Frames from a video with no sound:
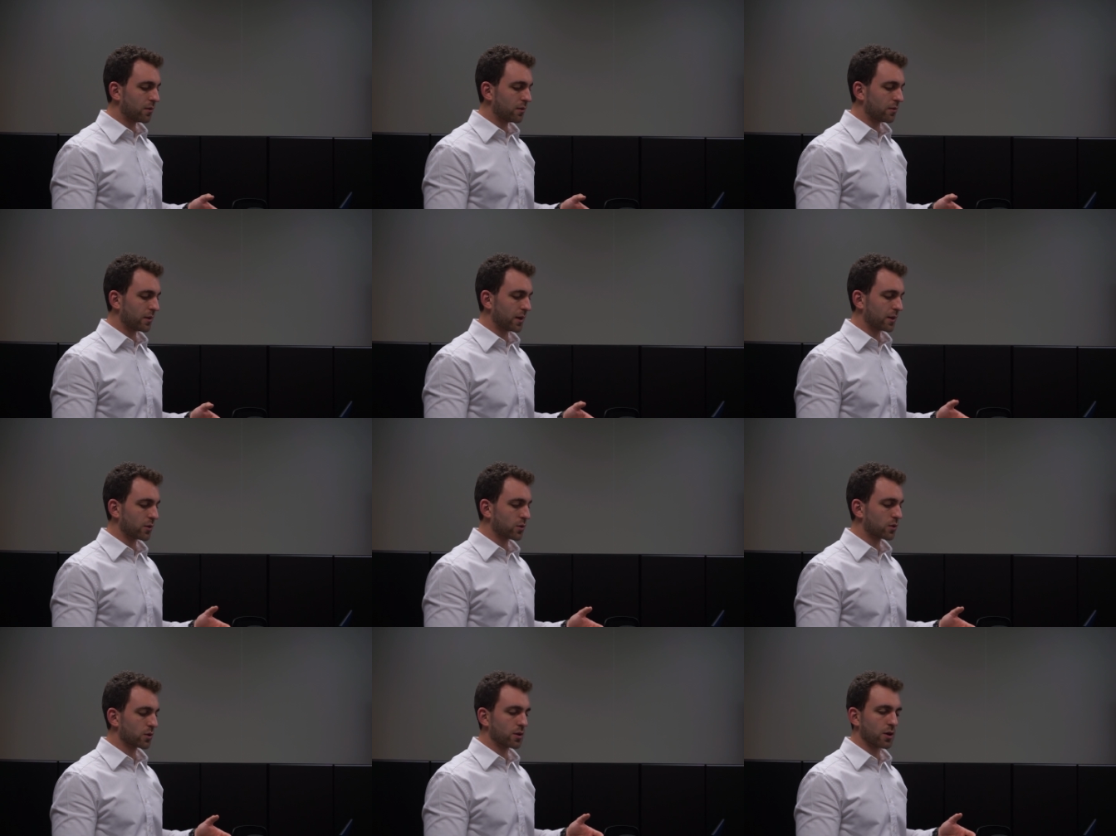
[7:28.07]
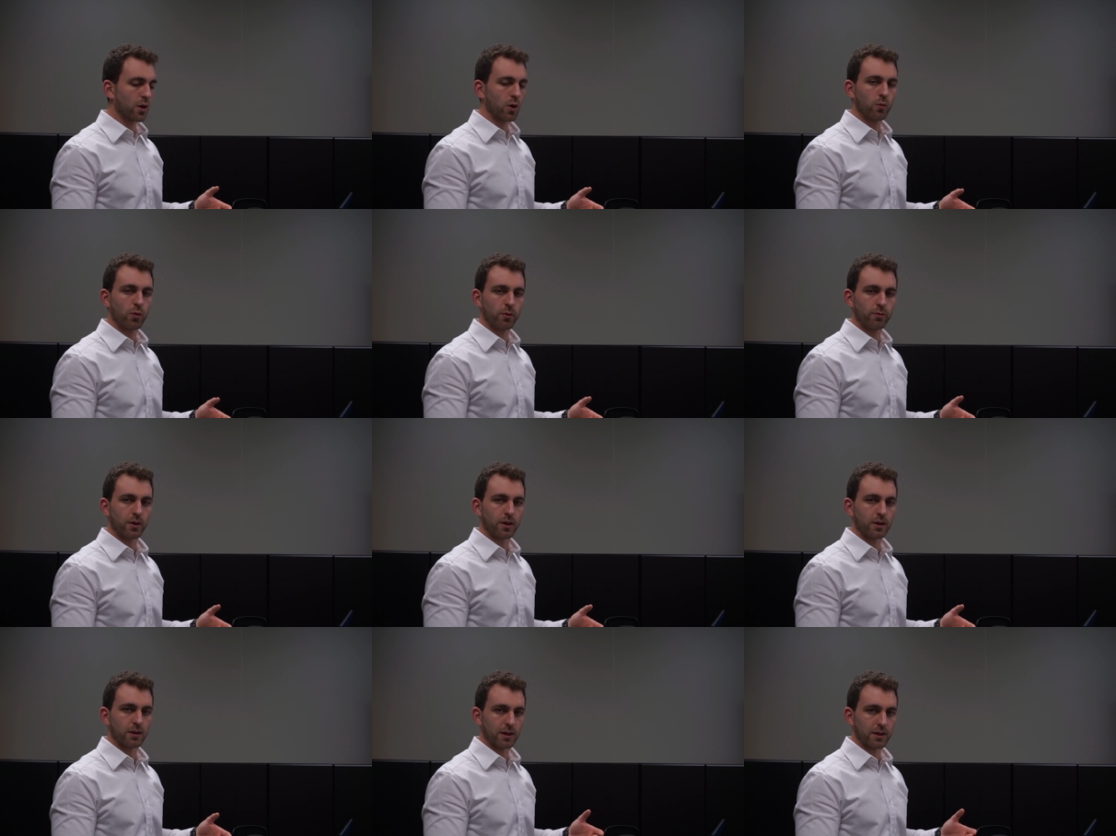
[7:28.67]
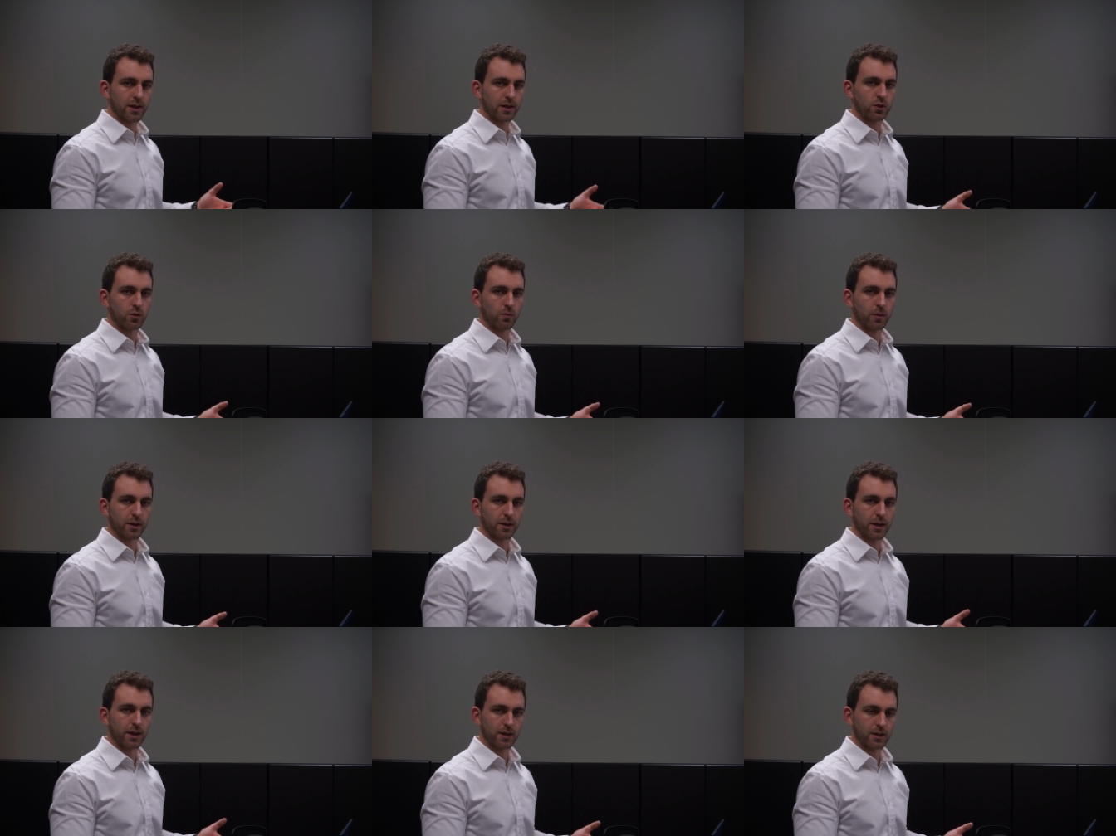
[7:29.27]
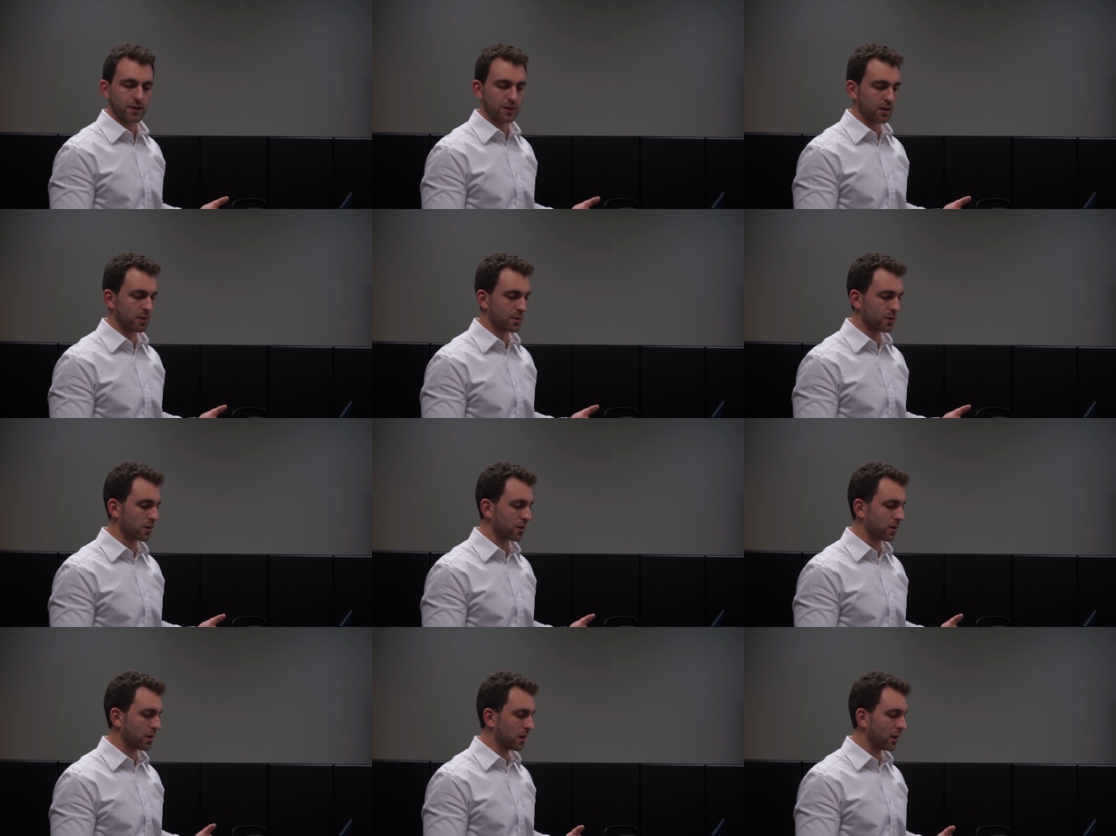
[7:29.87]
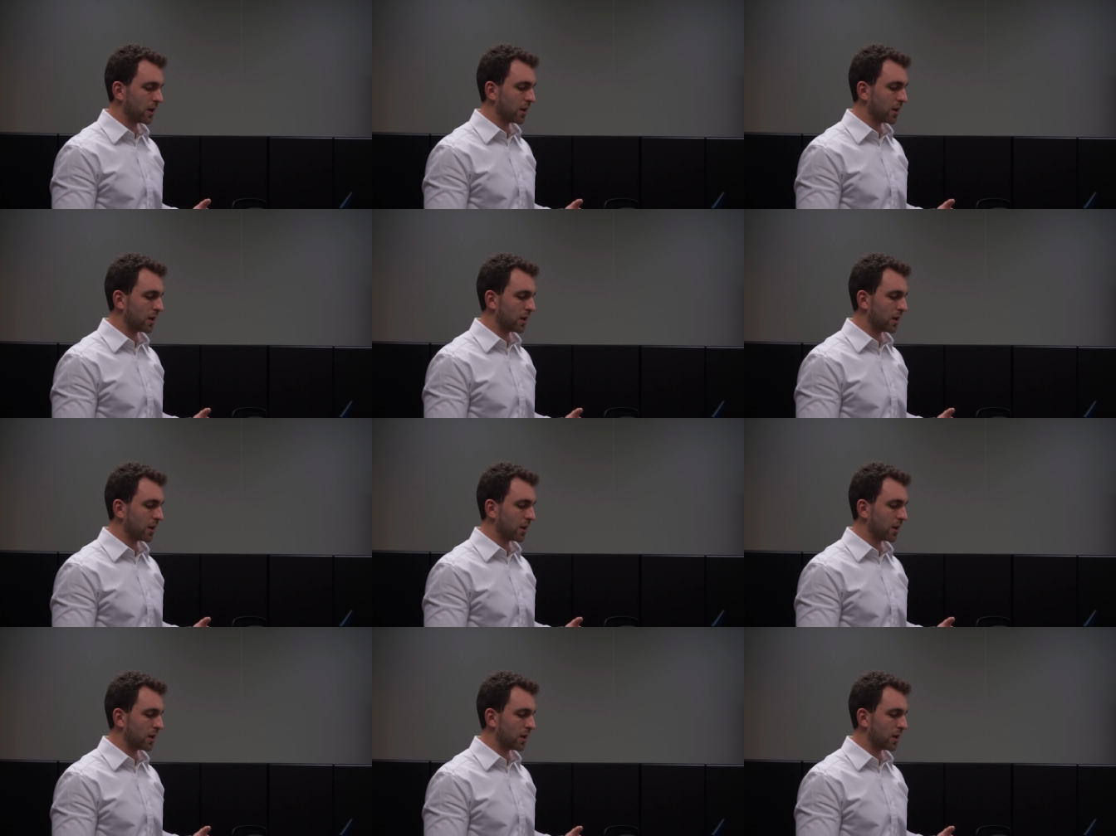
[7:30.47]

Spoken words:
then you'd go with an electromagnetic sensor.